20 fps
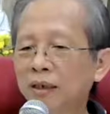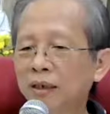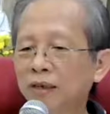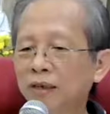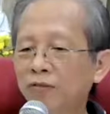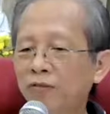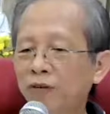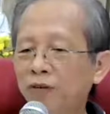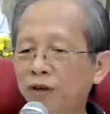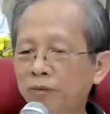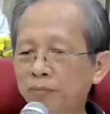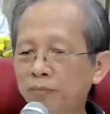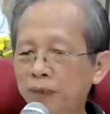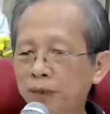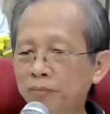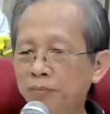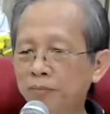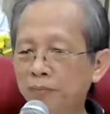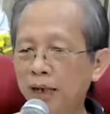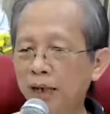The form
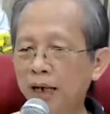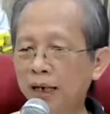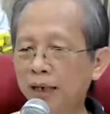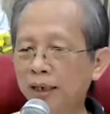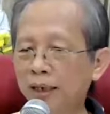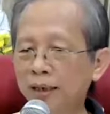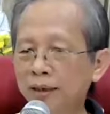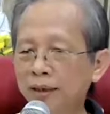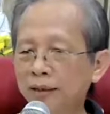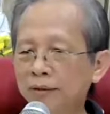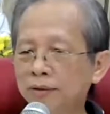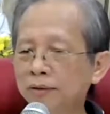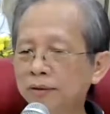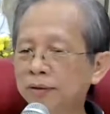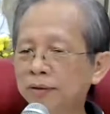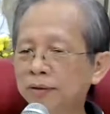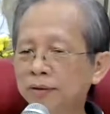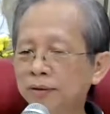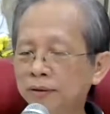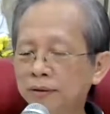and mind
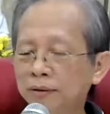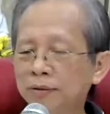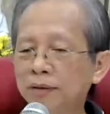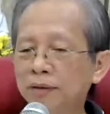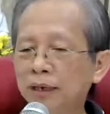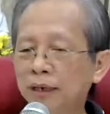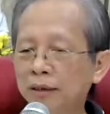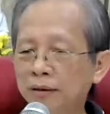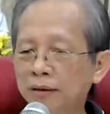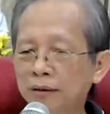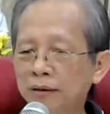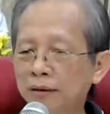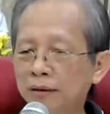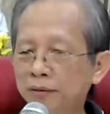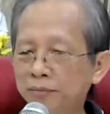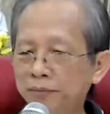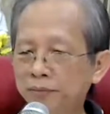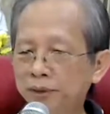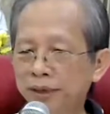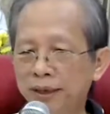also you cannot
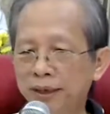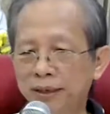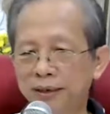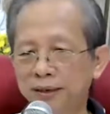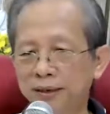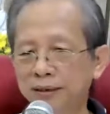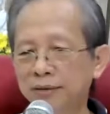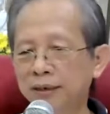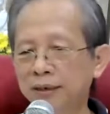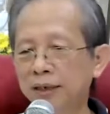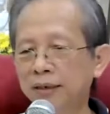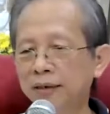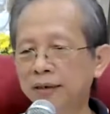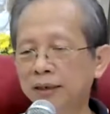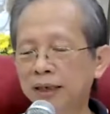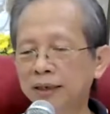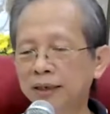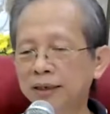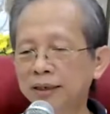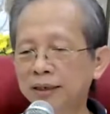comprehend, you
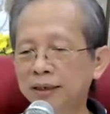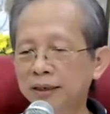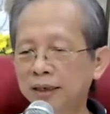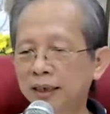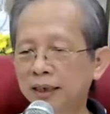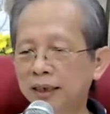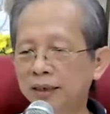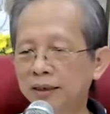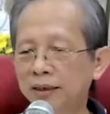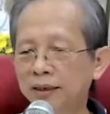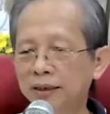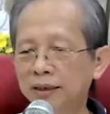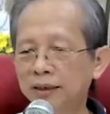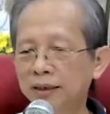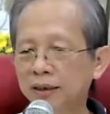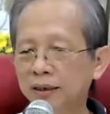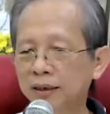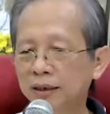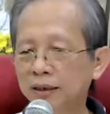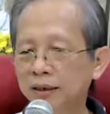cannot understand.
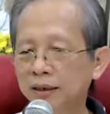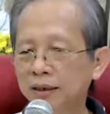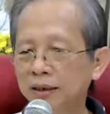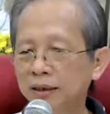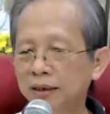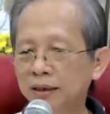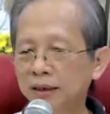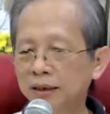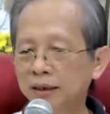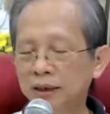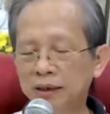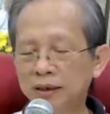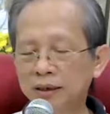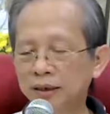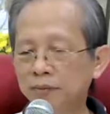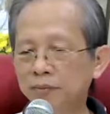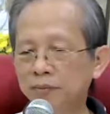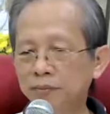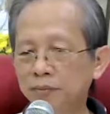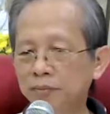That
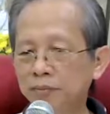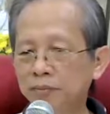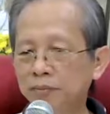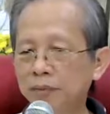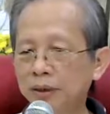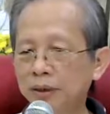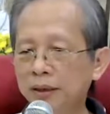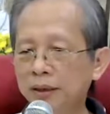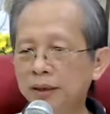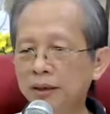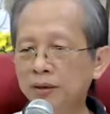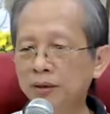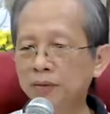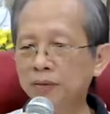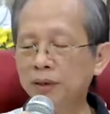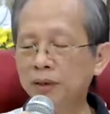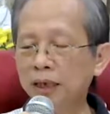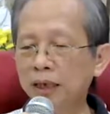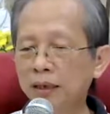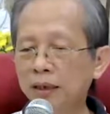means
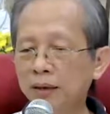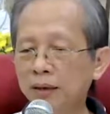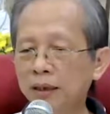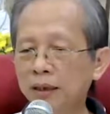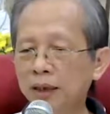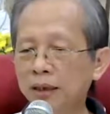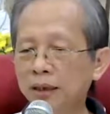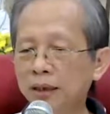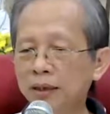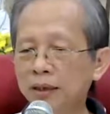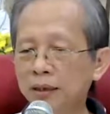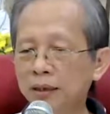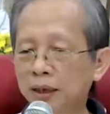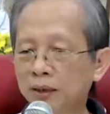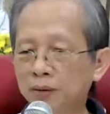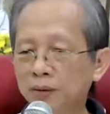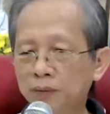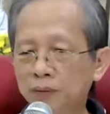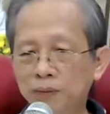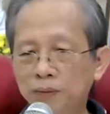you cannot
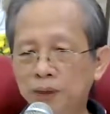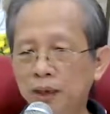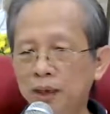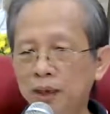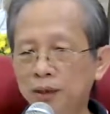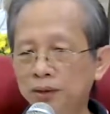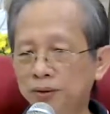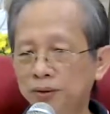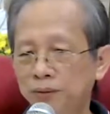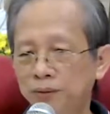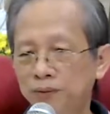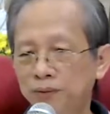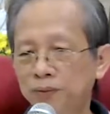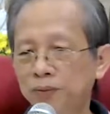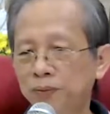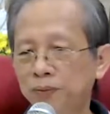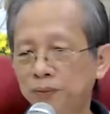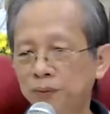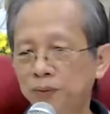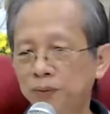understand who are you,
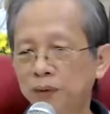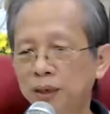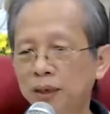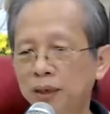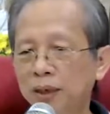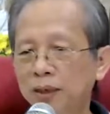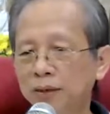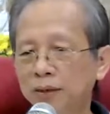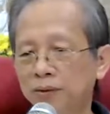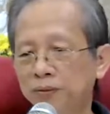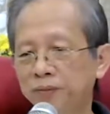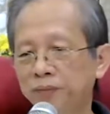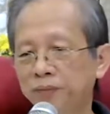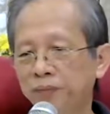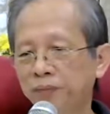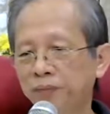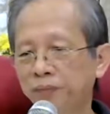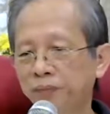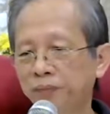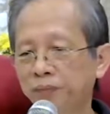what are you.
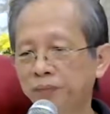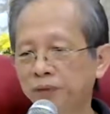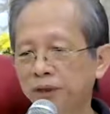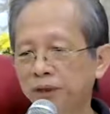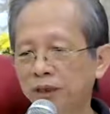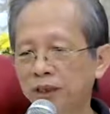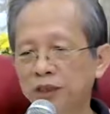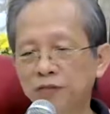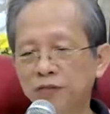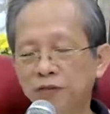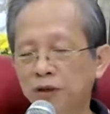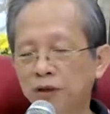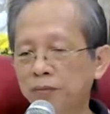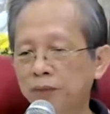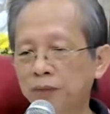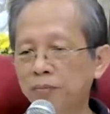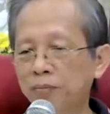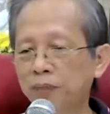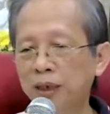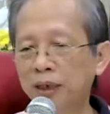This
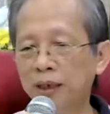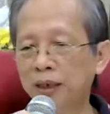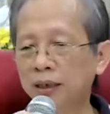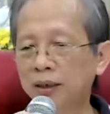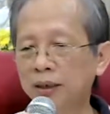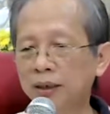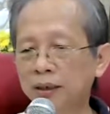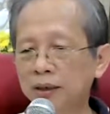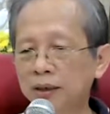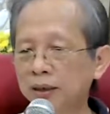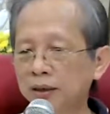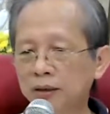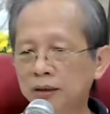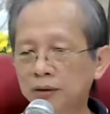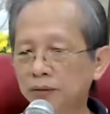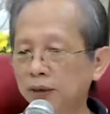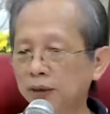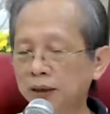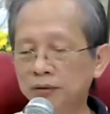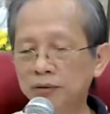form and mind is
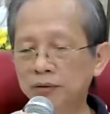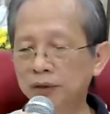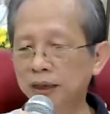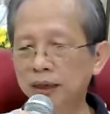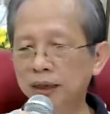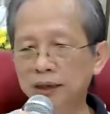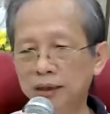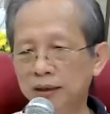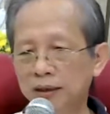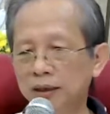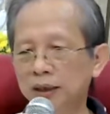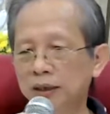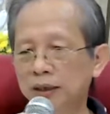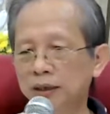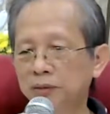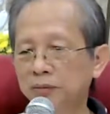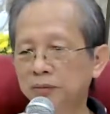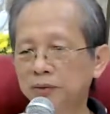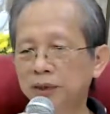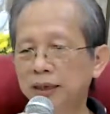not what you think, like
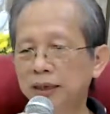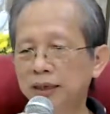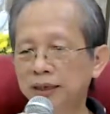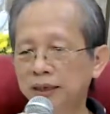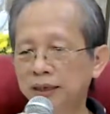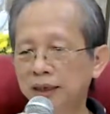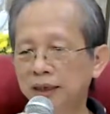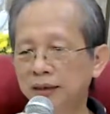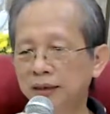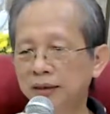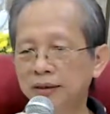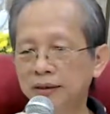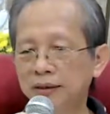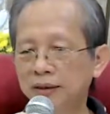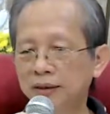the Buddha said.